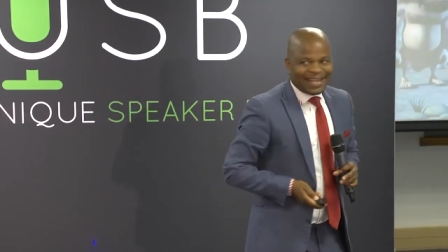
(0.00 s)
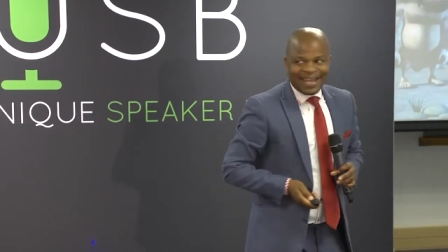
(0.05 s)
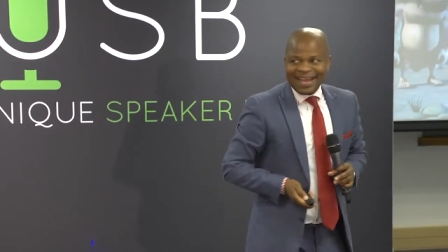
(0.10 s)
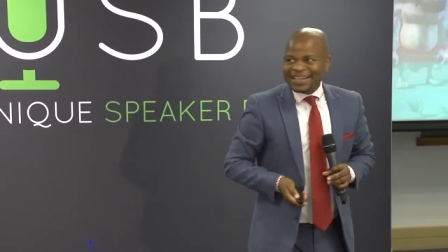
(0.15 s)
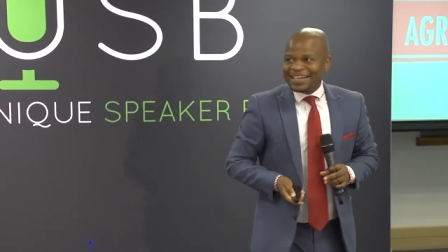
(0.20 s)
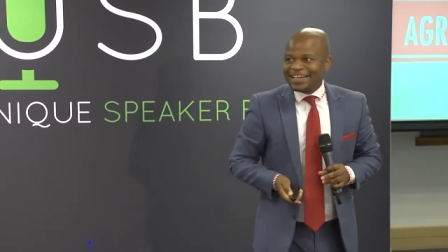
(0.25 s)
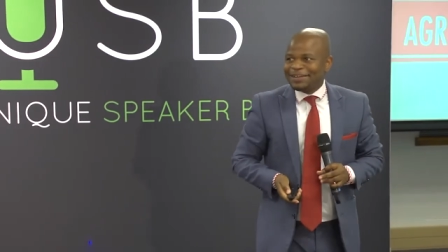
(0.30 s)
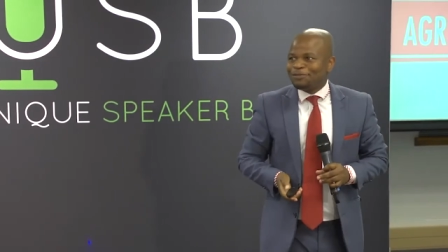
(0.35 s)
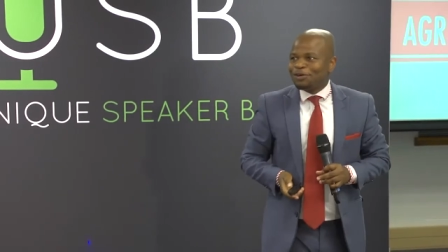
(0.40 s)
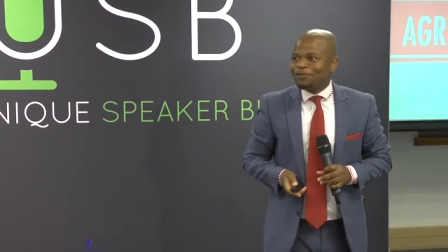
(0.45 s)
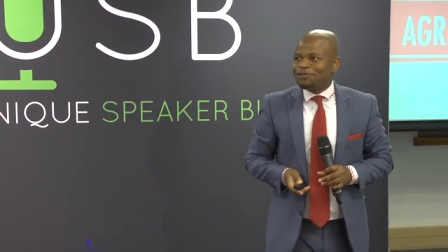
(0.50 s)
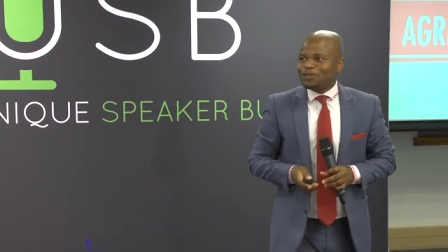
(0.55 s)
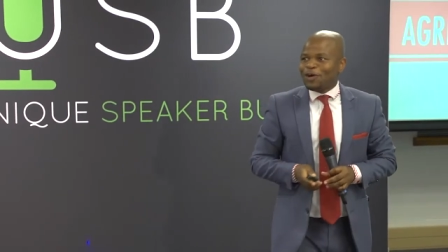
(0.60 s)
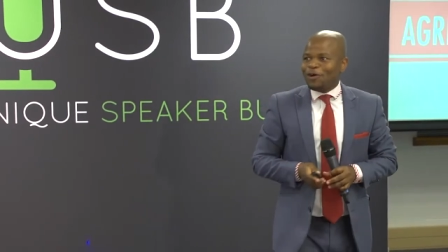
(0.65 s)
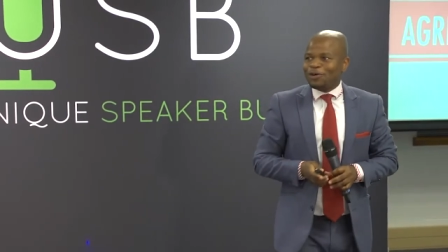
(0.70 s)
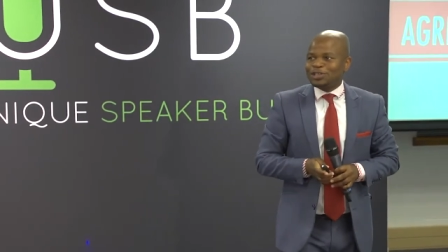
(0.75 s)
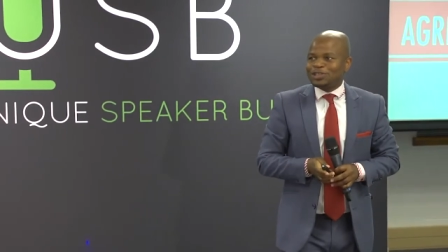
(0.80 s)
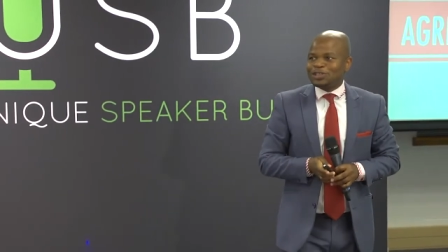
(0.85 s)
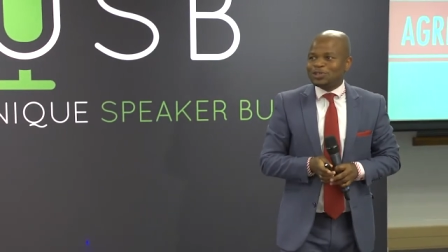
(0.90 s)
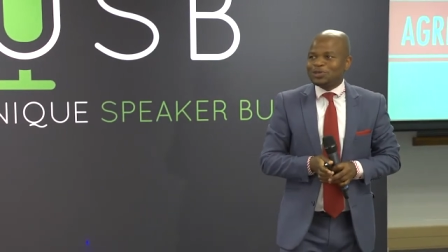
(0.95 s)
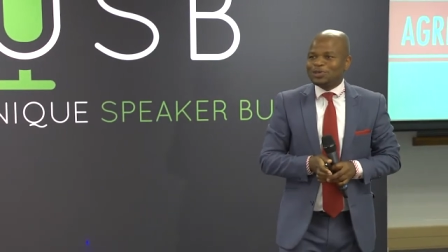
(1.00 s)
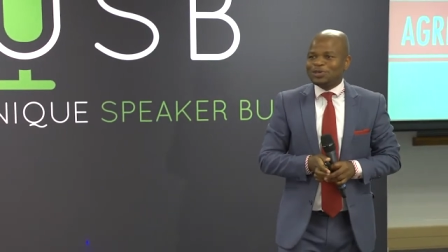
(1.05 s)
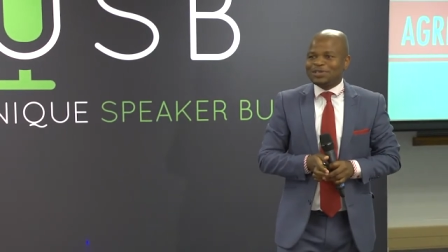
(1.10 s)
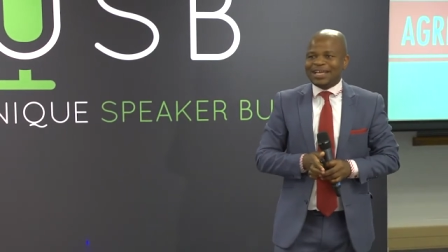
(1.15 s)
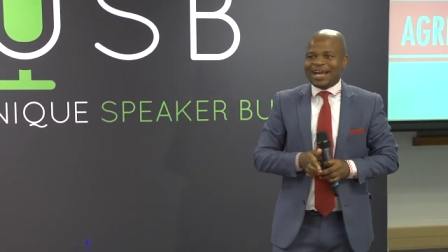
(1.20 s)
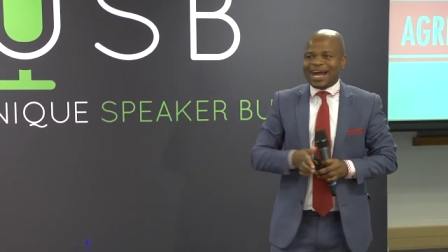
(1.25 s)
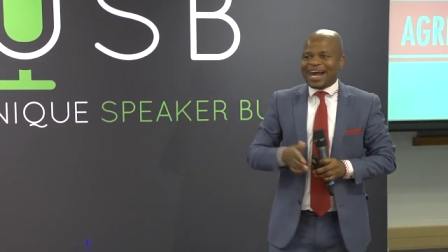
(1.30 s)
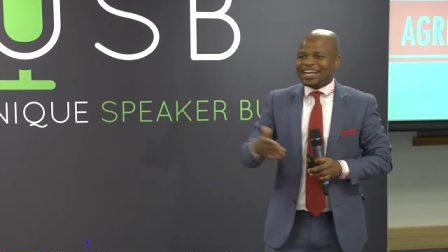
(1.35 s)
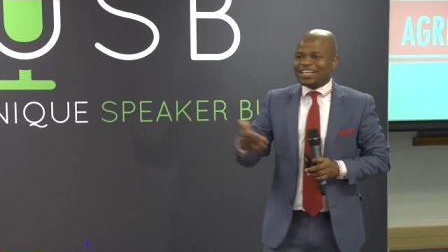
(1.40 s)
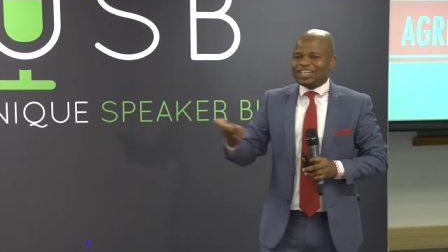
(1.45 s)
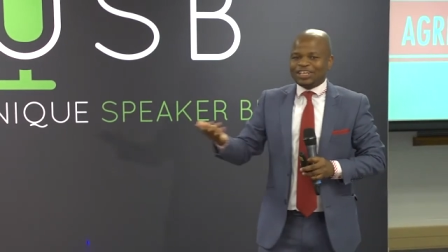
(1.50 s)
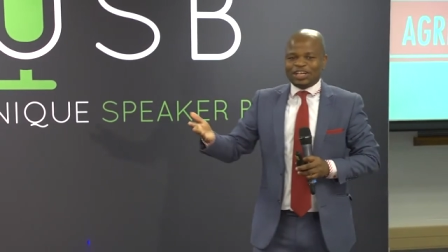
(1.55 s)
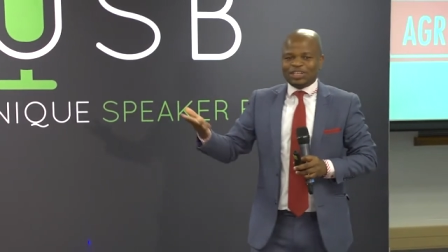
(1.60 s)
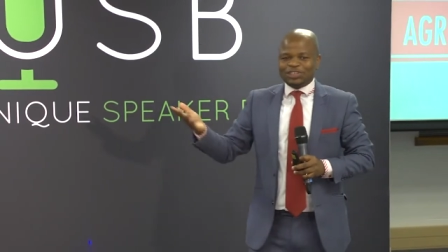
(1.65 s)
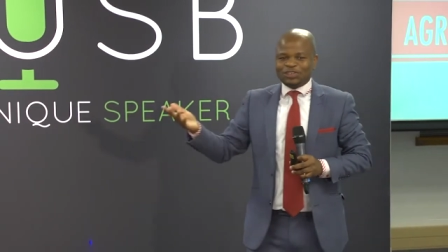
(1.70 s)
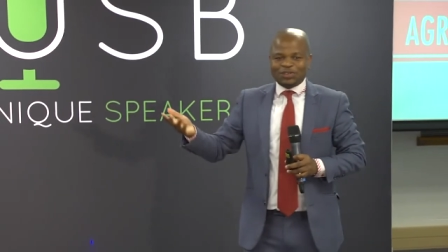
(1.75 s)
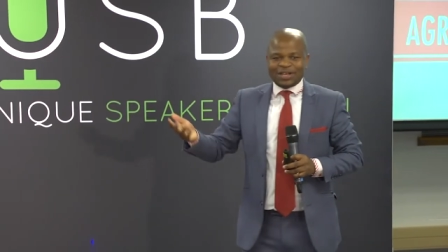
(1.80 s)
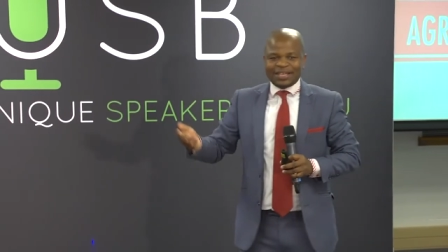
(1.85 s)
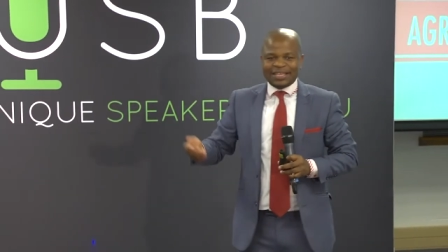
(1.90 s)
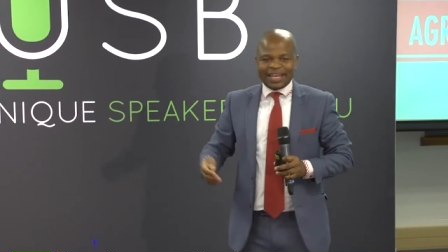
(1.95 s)
And then moved on to the
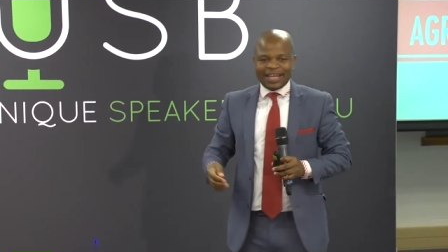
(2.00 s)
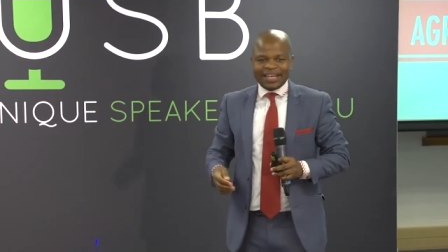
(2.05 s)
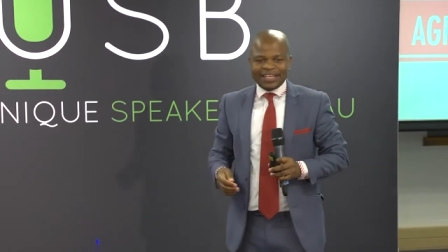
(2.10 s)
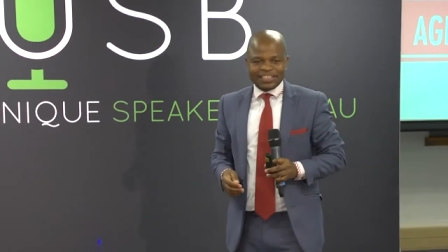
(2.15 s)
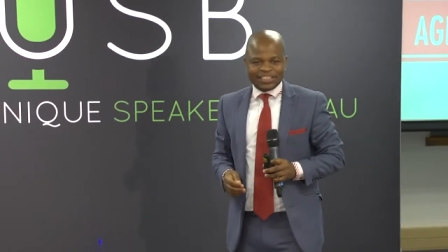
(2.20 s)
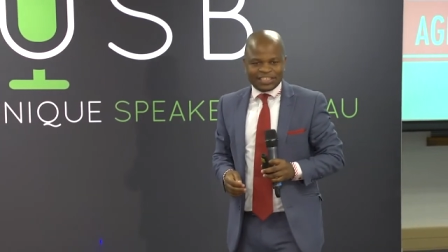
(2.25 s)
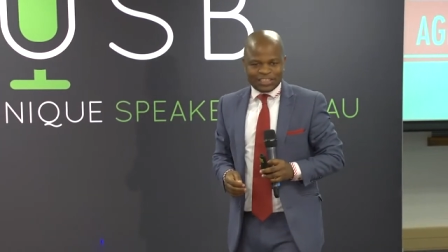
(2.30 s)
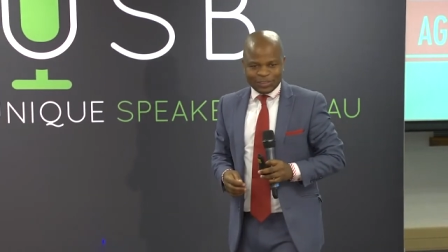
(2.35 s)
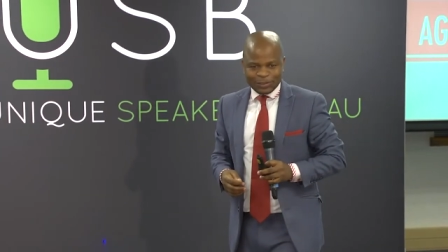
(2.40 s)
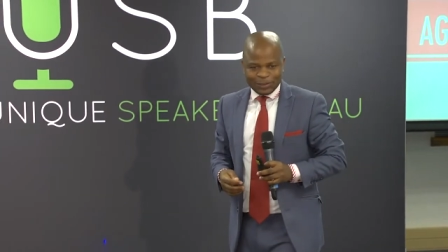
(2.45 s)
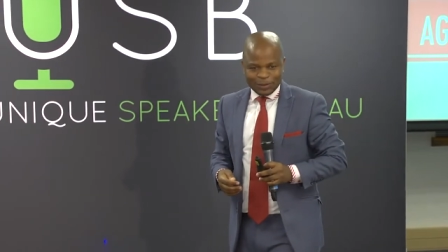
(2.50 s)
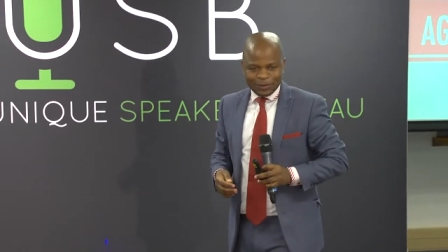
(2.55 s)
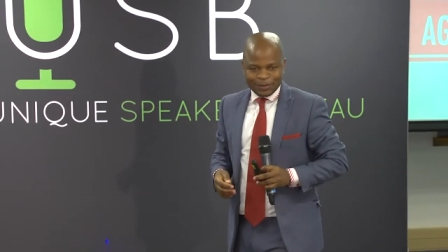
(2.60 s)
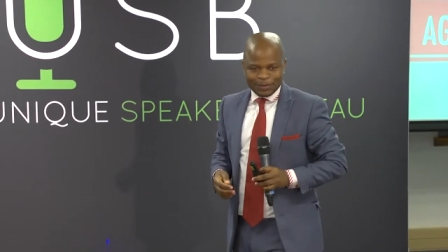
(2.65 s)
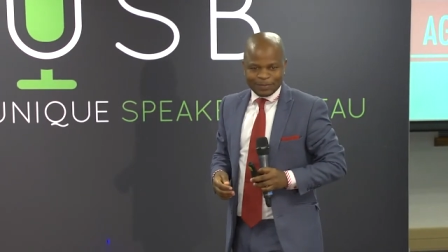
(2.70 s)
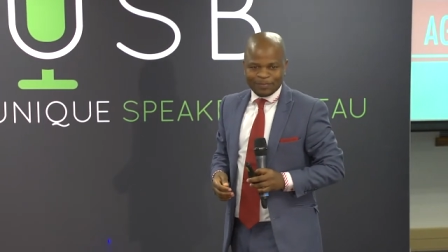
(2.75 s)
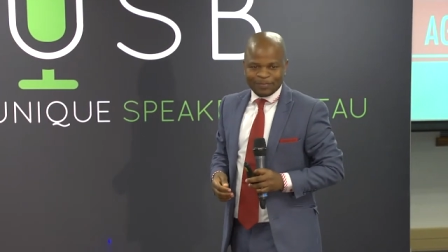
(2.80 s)
agricultural age, you know,